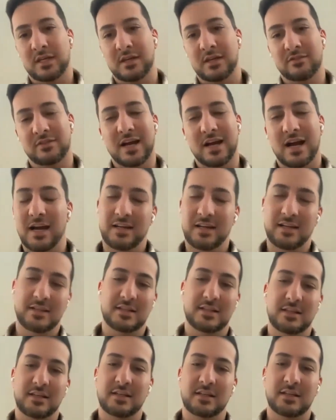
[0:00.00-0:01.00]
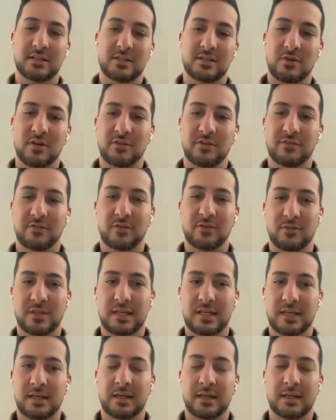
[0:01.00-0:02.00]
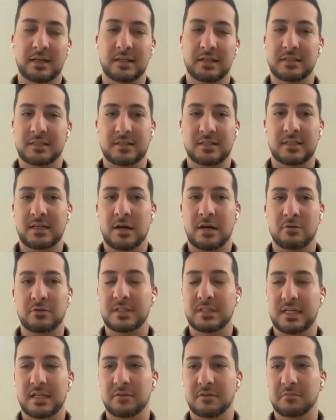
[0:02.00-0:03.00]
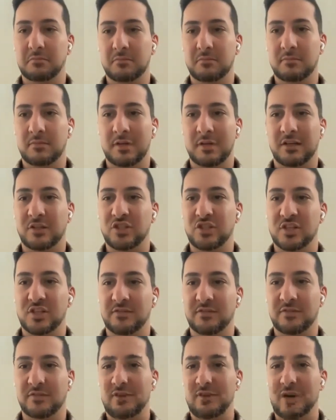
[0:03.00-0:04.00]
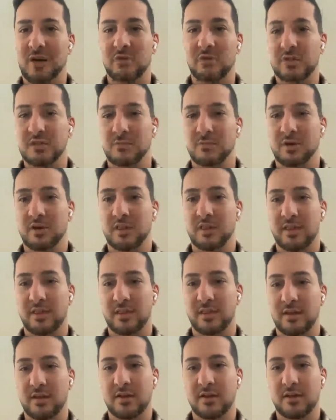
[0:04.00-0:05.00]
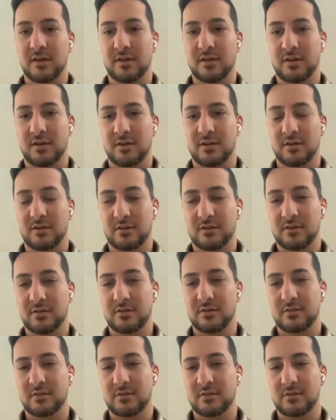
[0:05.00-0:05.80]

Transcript: give guidances, run a few things, and that was it. Make just a few hours a month. Yeah,